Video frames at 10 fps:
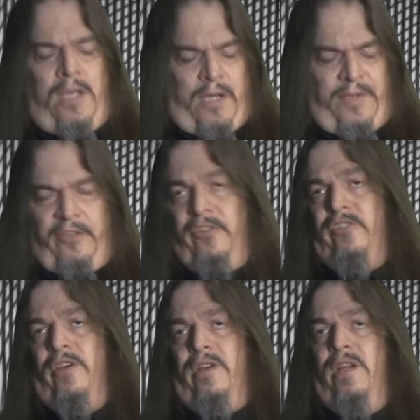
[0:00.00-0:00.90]
And I'm not just
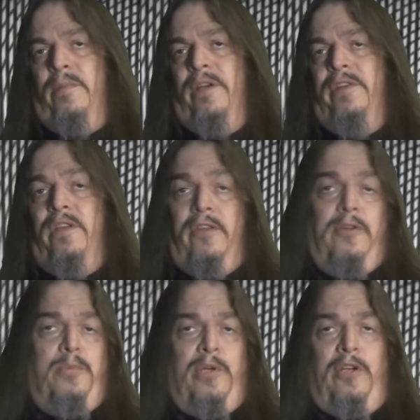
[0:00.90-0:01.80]
talking about the
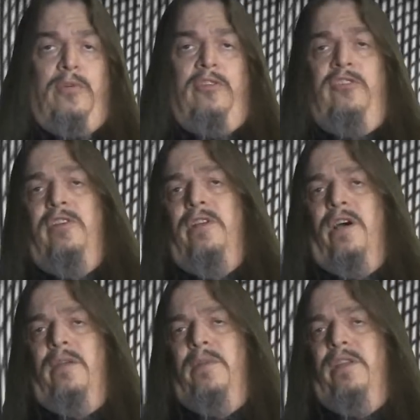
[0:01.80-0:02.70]
other pre Christian
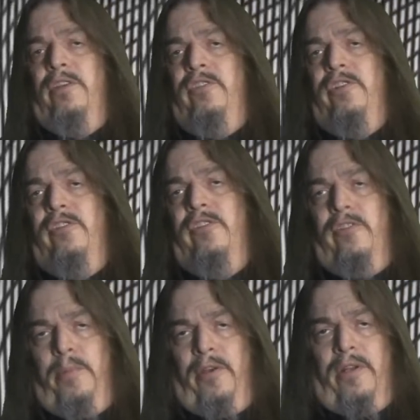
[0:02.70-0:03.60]
godmen that Jesus is
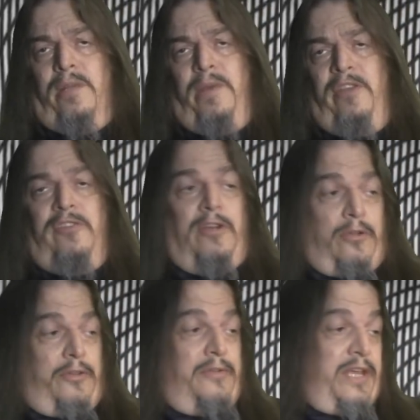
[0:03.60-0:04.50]
apparently based on,
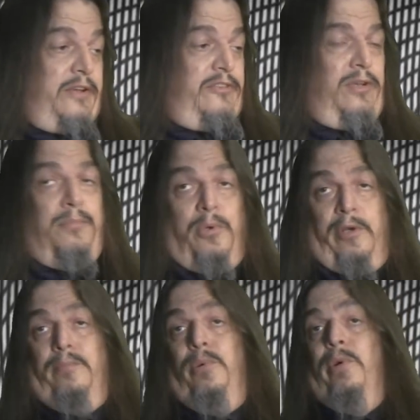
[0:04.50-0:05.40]
although that is an
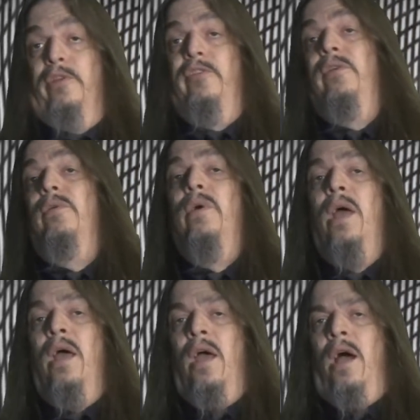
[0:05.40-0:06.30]
important point too.
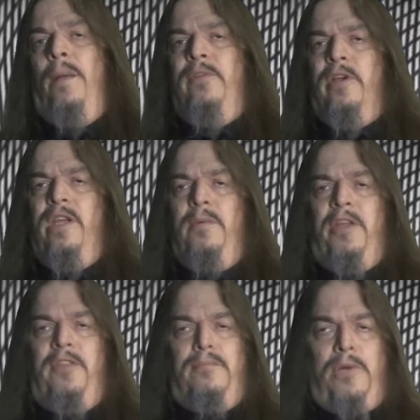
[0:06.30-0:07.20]
I'm talking
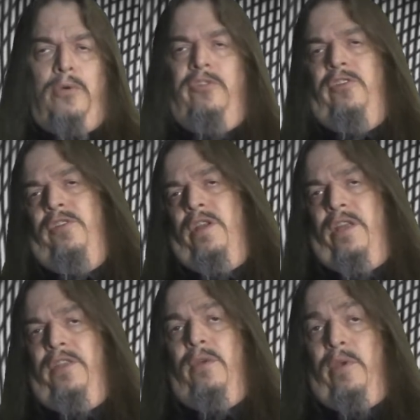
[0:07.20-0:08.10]
about the most that
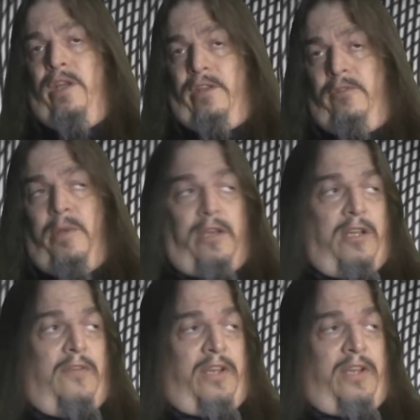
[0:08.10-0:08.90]
I think we could expect